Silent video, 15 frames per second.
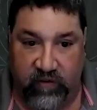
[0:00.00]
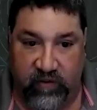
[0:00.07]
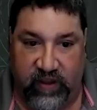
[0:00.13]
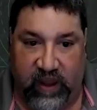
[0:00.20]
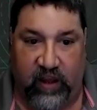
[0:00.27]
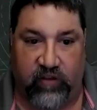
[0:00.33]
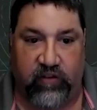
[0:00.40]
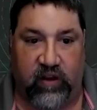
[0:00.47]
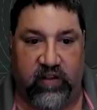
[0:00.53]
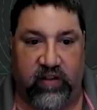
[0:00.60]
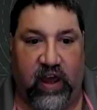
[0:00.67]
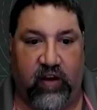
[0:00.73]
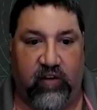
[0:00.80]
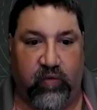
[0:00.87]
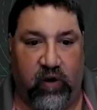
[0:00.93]
That
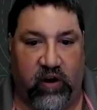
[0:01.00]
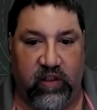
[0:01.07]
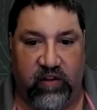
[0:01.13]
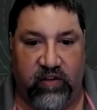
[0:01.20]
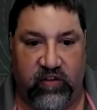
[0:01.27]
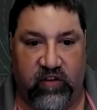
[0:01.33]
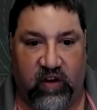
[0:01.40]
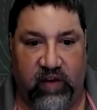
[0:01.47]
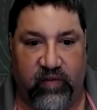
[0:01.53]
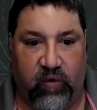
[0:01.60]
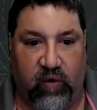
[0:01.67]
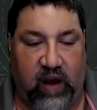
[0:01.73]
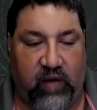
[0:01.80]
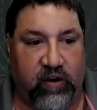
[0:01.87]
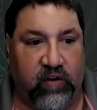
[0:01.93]
is one of the design
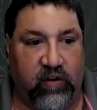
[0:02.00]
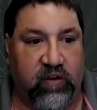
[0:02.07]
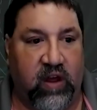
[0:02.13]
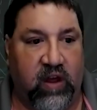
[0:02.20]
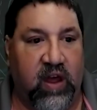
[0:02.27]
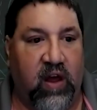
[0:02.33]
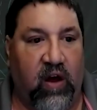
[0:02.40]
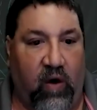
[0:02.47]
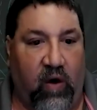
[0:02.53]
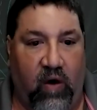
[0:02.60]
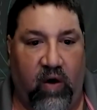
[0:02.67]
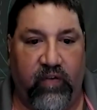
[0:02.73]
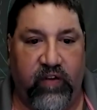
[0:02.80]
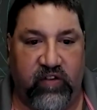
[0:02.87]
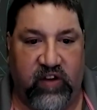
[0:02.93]
parameters.
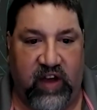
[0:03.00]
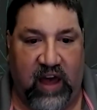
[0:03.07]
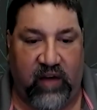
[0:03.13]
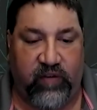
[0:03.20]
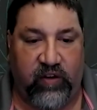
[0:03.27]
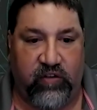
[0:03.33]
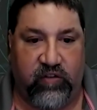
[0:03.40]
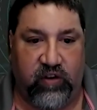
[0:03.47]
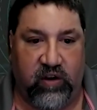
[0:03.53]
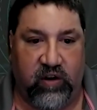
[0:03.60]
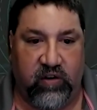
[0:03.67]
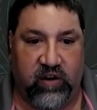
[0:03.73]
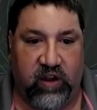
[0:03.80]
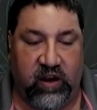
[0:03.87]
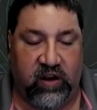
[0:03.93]
All this happens to
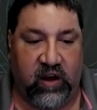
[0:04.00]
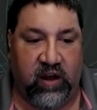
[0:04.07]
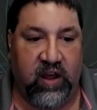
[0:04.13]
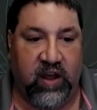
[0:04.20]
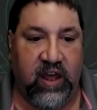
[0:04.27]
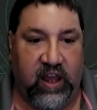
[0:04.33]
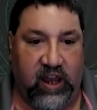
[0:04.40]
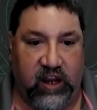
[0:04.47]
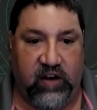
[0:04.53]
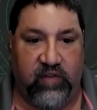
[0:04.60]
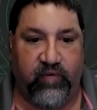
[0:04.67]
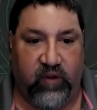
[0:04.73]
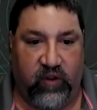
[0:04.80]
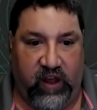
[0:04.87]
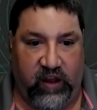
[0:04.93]
your data in
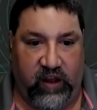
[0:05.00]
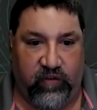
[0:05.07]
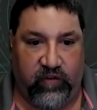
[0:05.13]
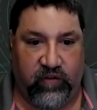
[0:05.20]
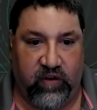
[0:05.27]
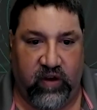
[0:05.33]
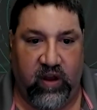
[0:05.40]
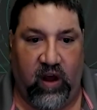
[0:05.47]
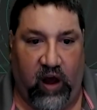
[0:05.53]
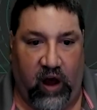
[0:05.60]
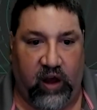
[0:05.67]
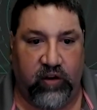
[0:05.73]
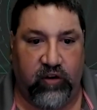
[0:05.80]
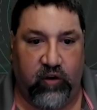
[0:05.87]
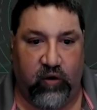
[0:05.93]
place
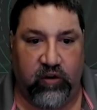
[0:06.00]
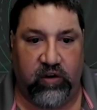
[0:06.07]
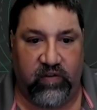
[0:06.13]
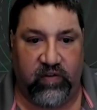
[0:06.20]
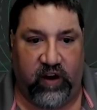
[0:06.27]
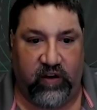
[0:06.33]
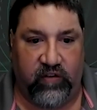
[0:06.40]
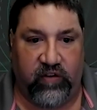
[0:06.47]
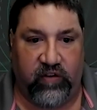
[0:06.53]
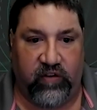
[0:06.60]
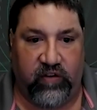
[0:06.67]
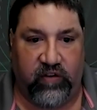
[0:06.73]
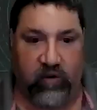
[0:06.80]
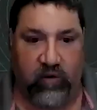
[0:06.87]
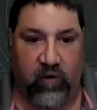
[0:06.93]
on your devices
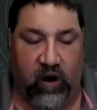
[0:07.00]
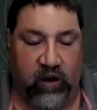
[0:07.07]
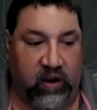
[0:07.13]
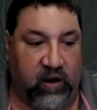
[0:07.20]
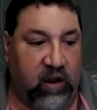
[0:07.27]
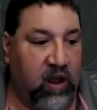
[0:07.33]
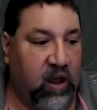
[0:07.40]
that you want it.